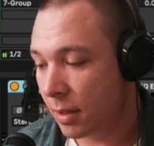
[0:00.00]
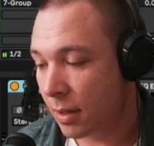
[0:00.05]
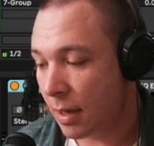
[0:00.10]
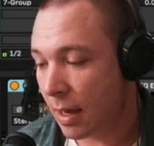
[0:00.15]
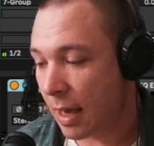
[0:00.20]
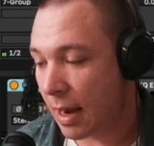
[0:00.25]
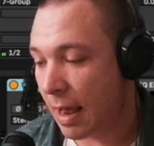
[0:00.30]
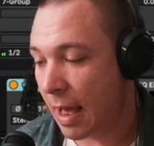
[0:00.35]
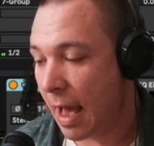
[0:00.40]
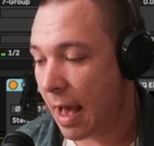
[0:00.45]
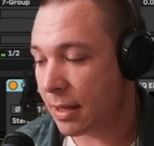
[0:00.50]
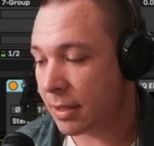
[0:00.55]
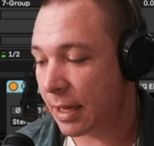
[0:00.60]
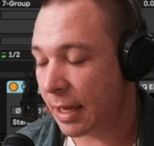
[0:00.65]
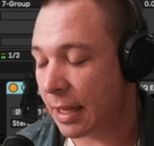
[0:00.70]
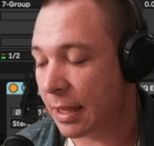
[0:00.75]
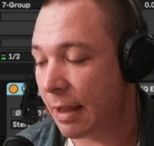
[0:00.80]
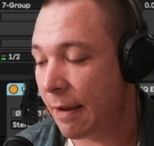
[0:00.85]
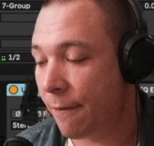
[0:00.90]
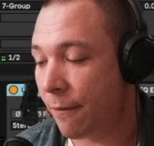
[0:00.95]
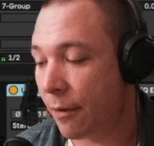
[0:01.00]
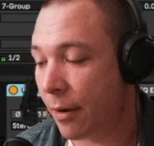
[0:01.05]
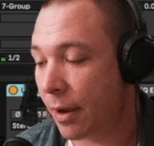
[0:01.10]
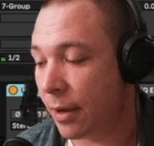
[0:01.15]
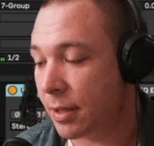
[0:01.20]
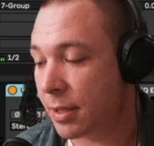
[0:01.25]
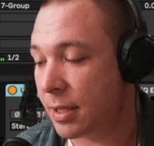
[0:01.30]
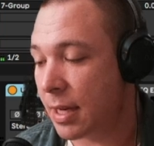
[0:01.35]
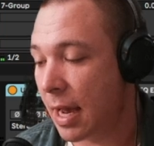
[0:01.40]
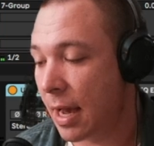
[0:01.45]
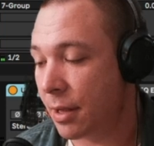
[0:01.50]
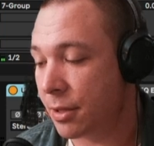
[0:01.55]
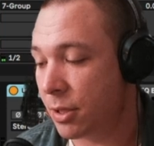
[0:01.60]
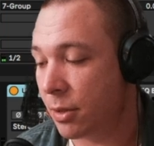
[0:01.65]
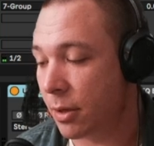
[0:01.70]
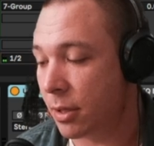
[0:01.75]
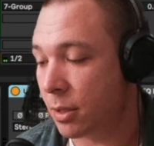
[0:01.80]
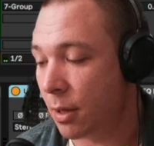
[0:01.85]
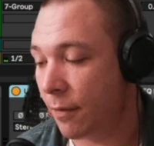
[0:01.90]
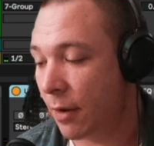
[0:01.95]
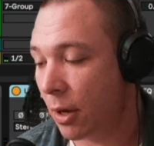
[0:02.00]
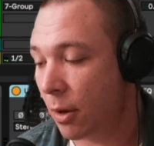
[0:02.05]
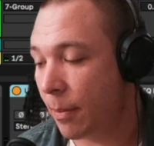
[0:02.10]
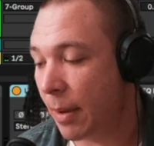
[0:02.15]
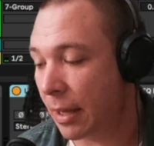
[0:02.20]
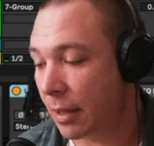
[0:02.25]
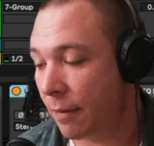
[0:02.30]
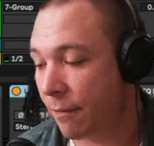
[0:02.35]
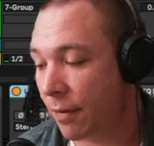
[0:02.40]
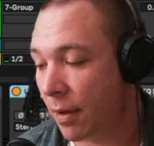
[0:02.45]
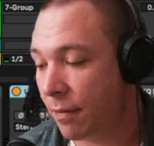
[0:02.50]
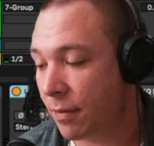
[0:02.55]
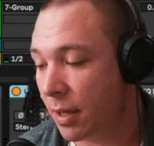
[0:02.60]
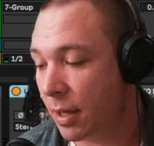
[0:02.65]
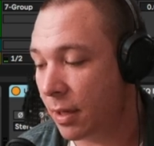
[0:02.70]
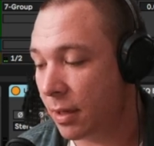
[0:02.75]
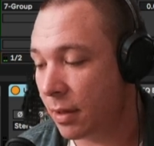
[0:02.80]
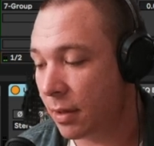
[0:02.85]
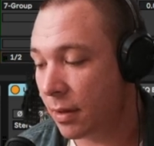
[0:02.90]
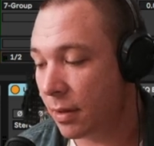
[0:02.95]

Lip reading: And it has like a different sound to it. So if I go back to 50,